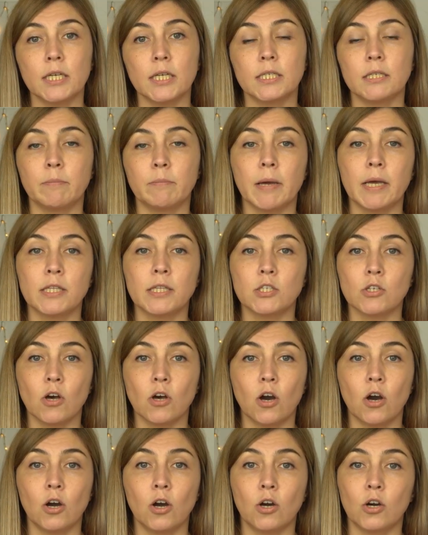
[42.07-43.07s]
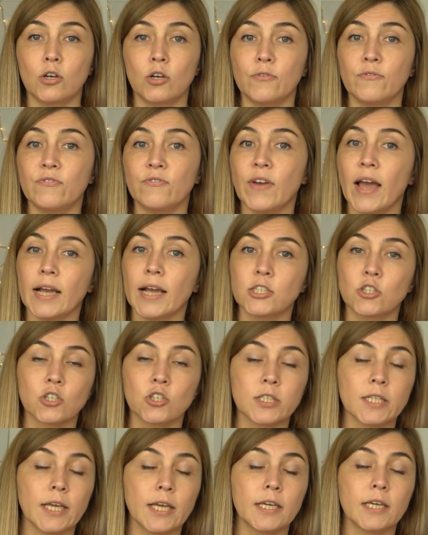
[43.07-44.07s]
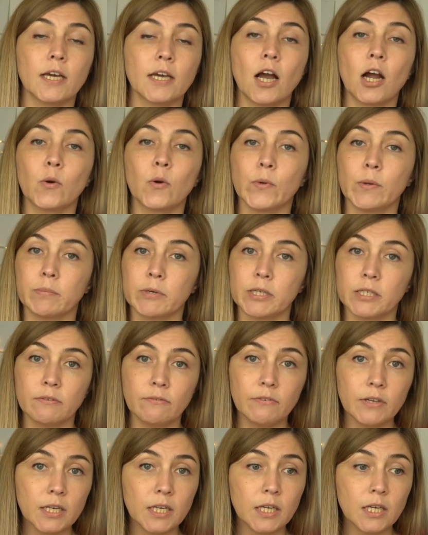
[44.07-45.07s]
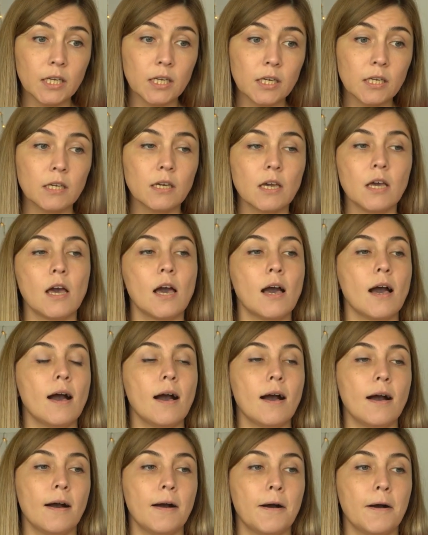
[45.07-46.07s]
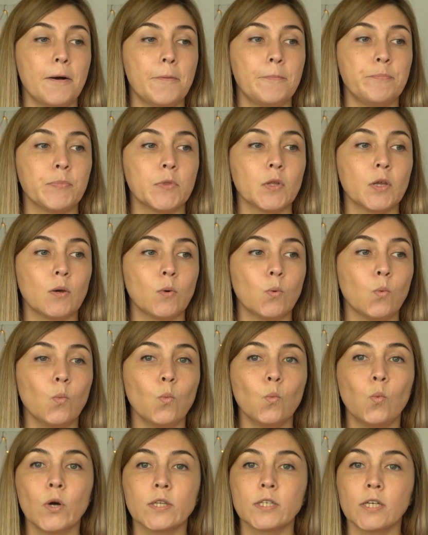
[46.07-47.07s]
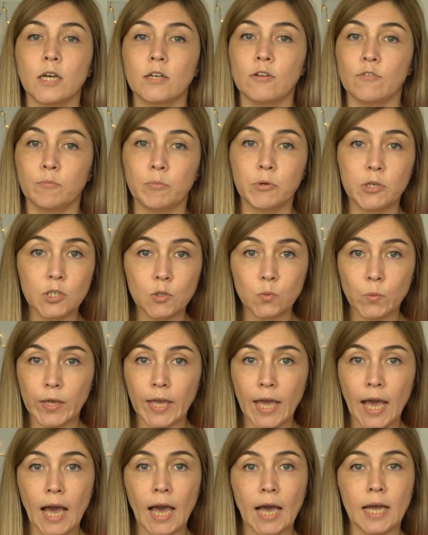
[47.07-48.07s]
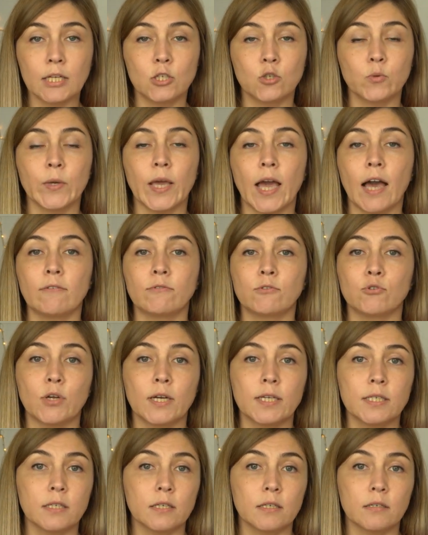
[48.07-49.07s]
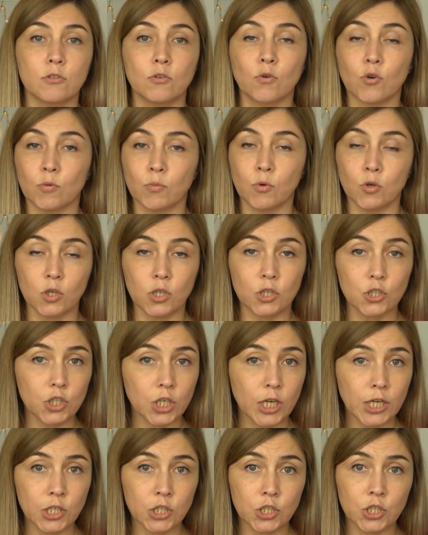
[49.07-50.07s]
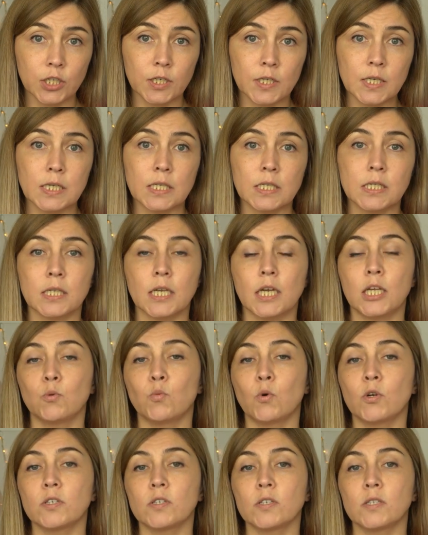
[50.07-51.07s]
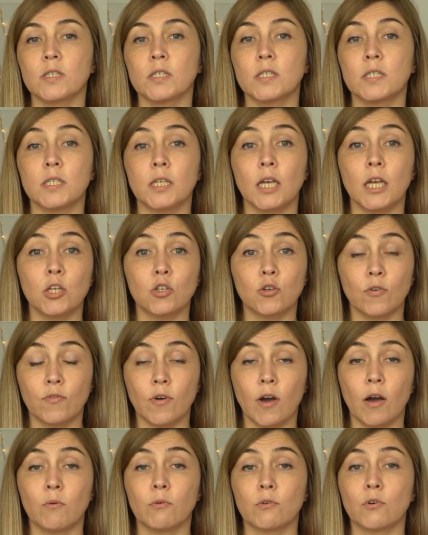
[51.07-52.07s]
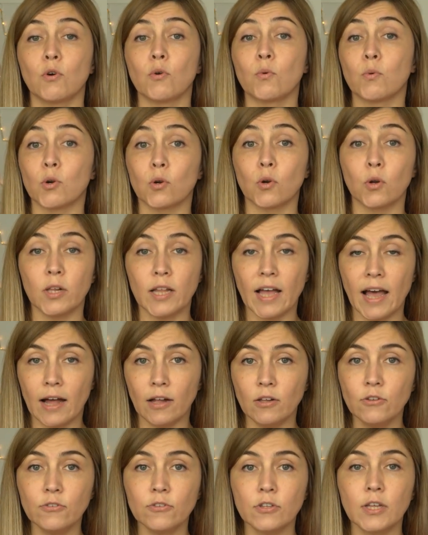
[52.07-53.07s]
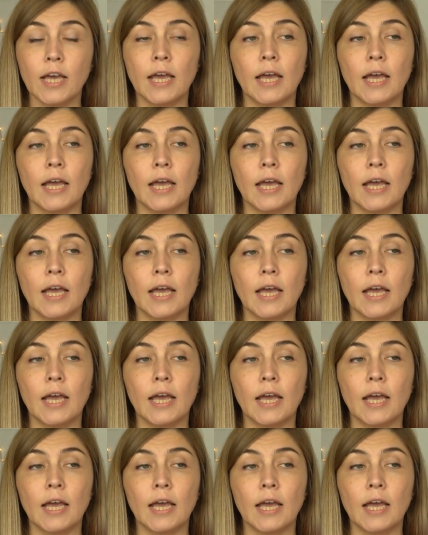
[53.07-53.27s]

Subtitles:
it depends on factors like are we breastfeeding, um, what kind of birth we had, do we have drastic hormonal changes, and what is the state of our overall health.